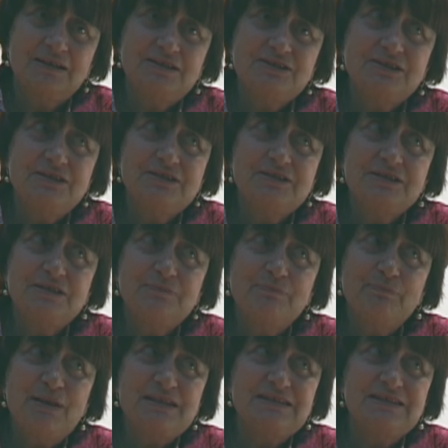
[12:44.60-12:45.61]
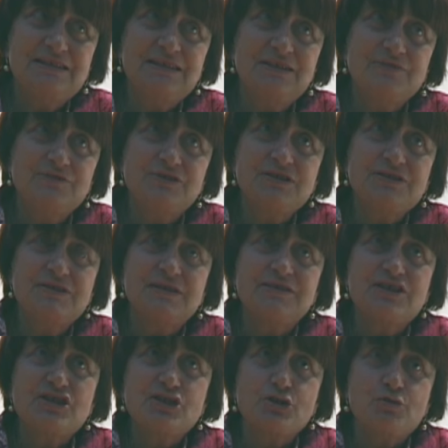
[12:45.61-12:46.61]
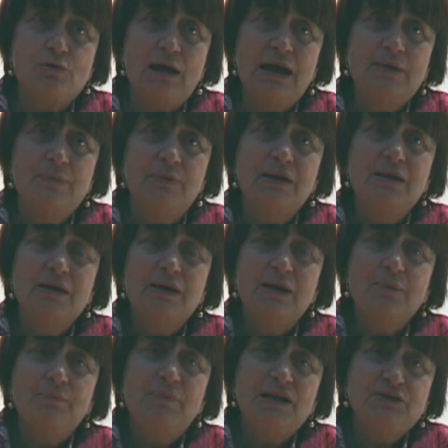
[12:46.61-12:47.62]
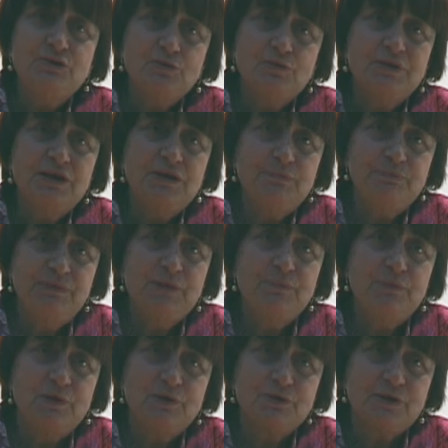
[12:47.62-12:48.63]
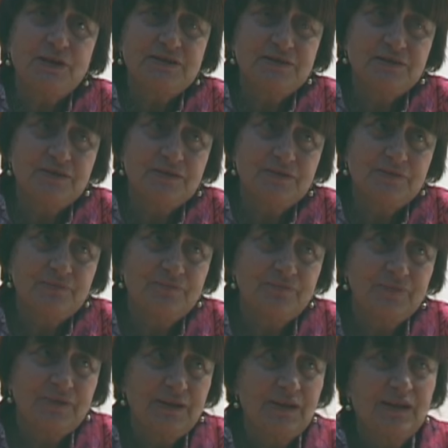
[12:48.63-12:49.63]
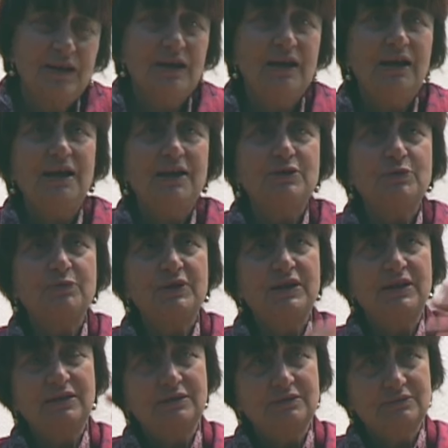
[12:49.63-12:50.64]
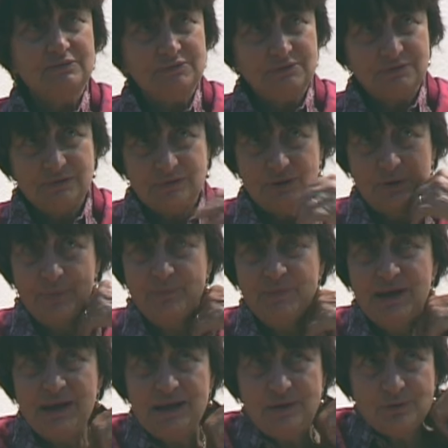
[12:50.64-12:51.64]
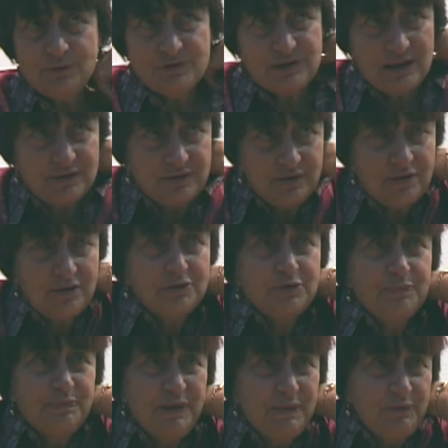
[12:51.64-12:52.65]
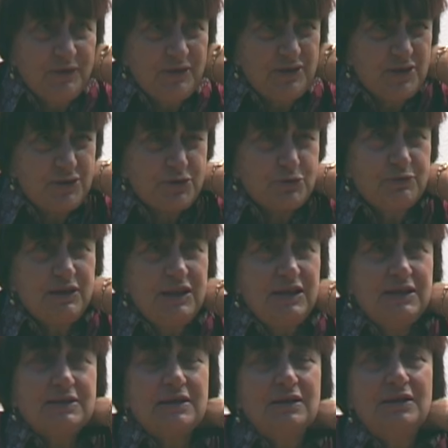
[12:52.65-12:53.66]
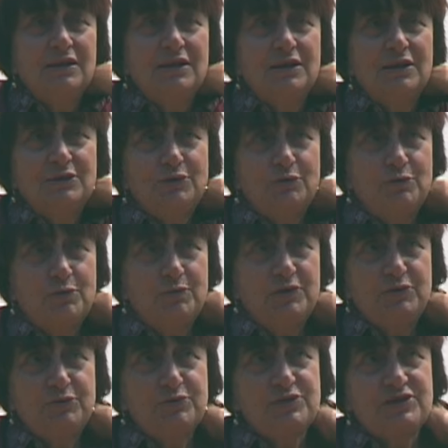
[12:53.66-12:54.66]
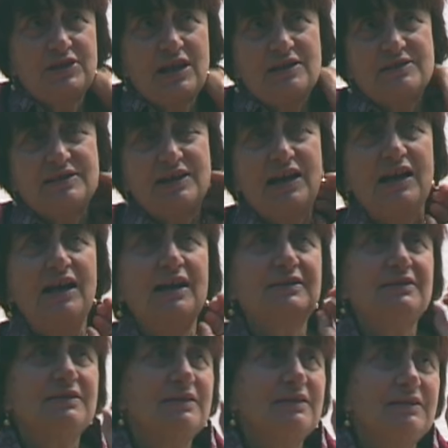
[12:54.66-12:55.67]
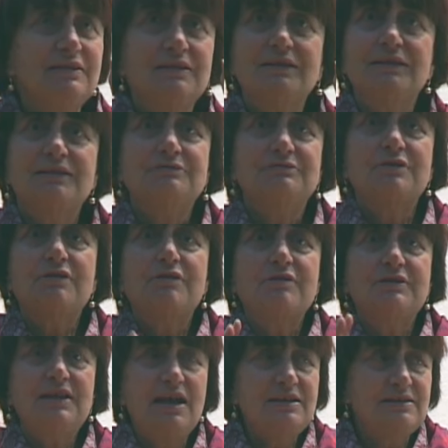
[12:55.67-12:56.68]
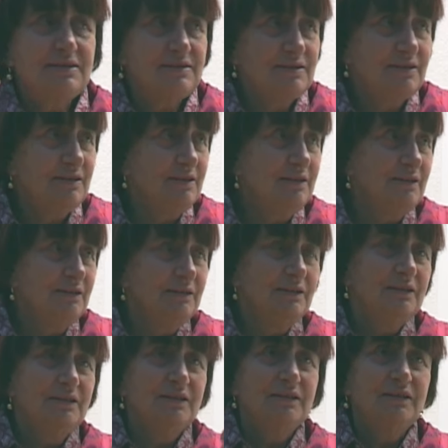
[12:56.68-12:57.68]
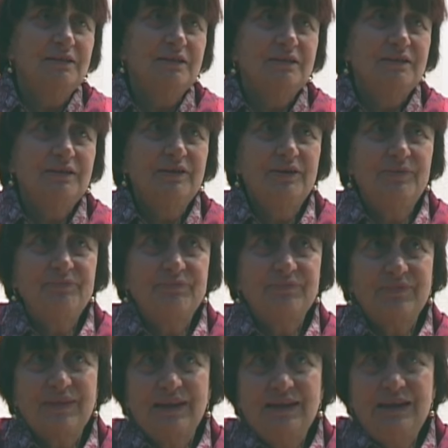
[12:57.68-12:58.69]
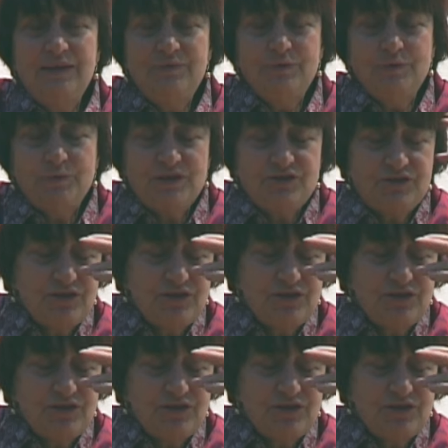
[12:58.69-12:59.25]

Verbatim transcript: She's passive. She's described by the way people look at her and the way her maid looks at her, the people in the street, the woman who sells a hat recognizes her, um, even when